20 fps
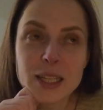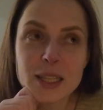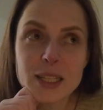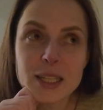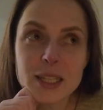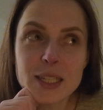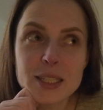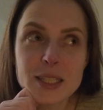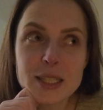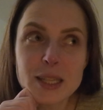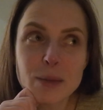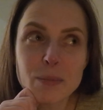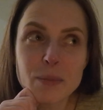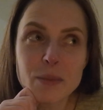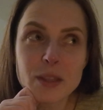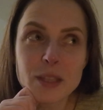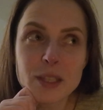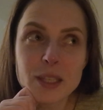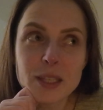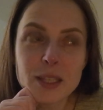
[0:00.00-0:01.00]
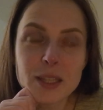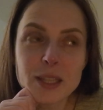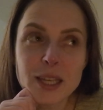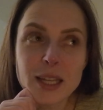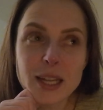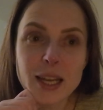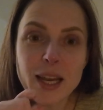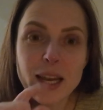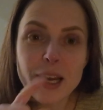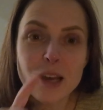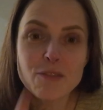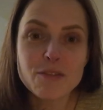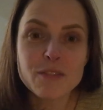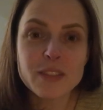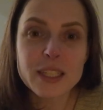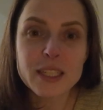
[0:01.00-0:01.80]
there's something that I haven't